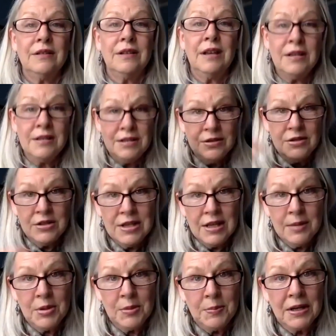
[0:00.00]
until you
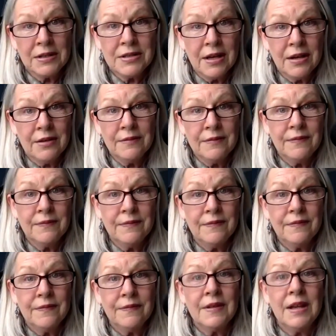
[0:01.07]
tamp it back down.
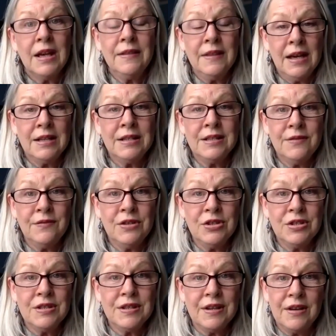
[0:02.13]
And that is the
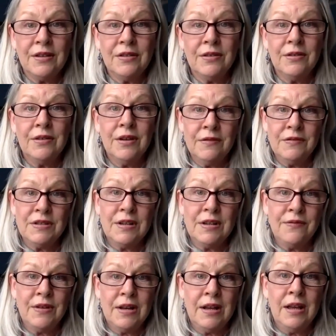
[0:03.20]
vicious cycle of
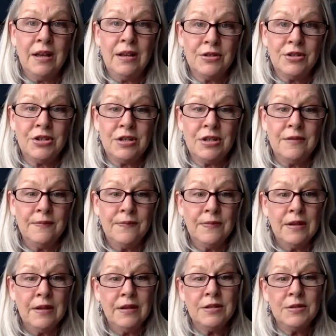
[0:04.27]
stuff energy,
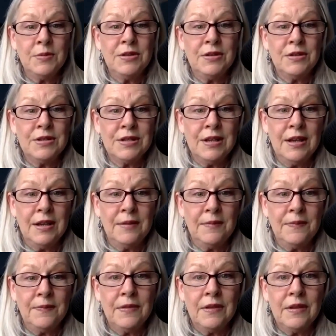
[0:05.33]
is what they're saying.
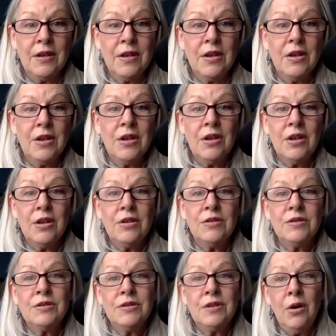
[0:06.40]

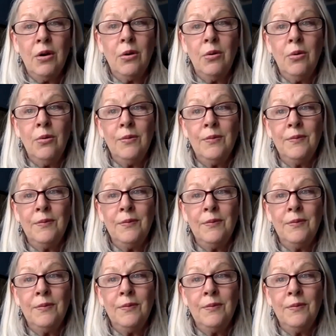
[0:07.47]
So